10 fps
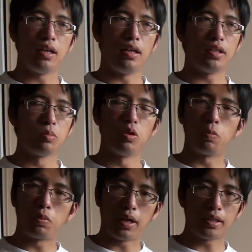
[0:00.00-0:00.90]
They're
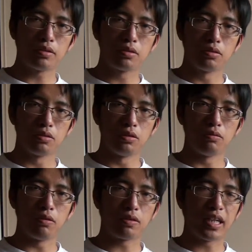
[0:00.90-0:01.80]
more
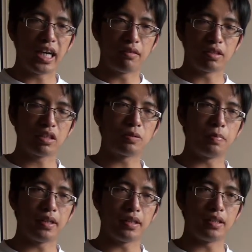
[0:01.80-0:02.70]
practical with carrying
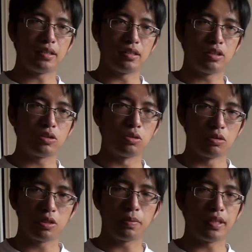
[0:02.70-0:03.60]
space and
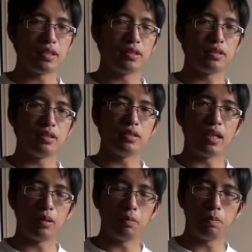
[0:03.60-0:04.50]
storage spaces
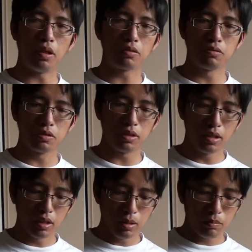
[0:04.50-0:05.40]
and buckles.
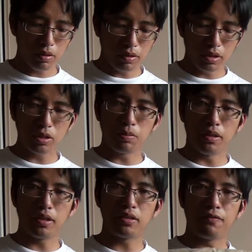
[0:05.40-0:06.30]
But this
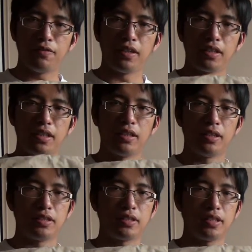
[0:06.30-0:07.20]
one, it's a fairly
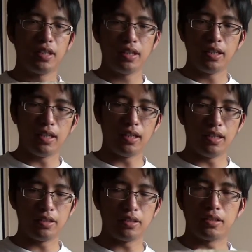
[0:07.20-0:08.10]
nice
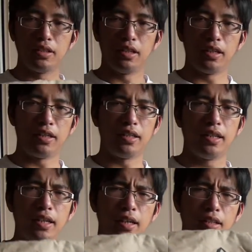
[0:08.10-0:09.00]
design.
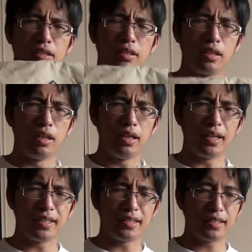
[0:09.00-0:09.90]
It's
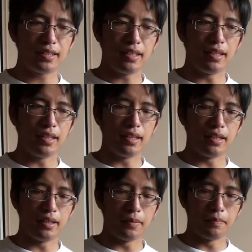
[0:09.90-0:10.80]
light,
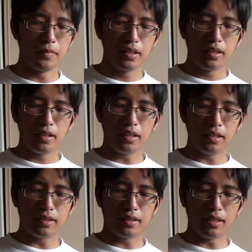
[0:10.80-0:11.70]

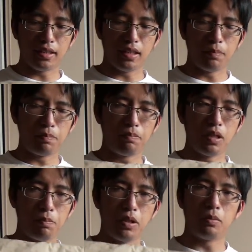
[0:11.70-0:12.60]
it's a
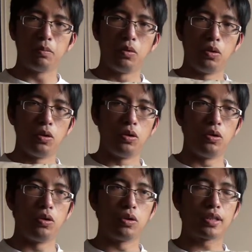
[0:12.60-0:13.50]
bit
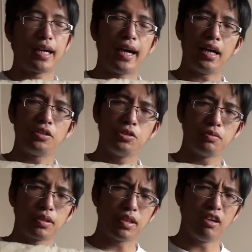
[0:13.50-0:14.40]
more
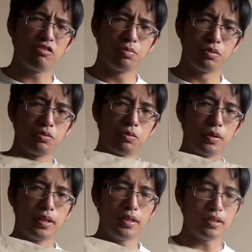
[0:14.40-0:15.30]
casual and comfortable to
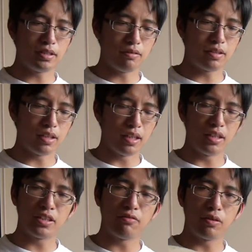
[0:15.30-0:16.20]
wear, so it's
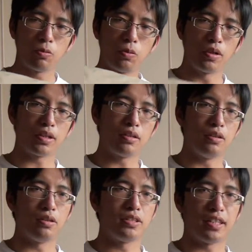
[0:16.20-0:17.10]
less of a work
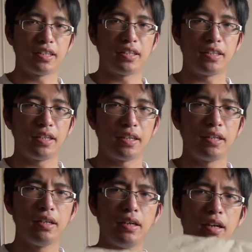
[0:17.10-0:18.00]
or study thing
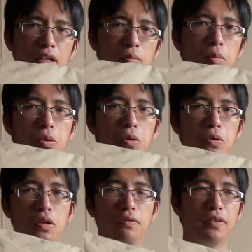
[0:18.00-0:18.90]
and
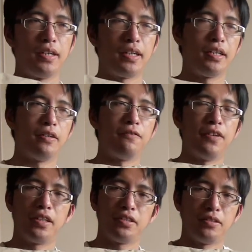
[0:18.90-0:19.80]
more of a, you know,
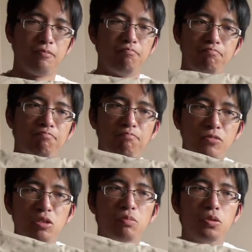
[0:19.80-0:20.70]

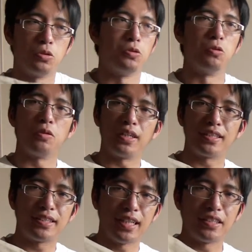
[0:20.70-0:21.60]
fashionable
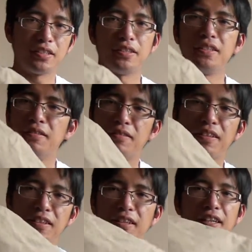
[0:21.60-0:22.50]
assassin
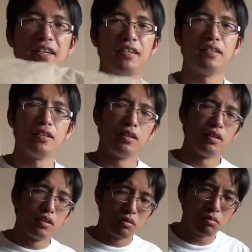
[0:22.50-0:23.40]
thing.
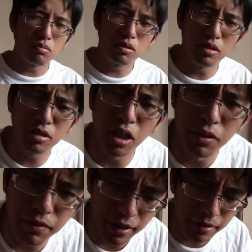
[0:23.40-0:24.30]
Just go with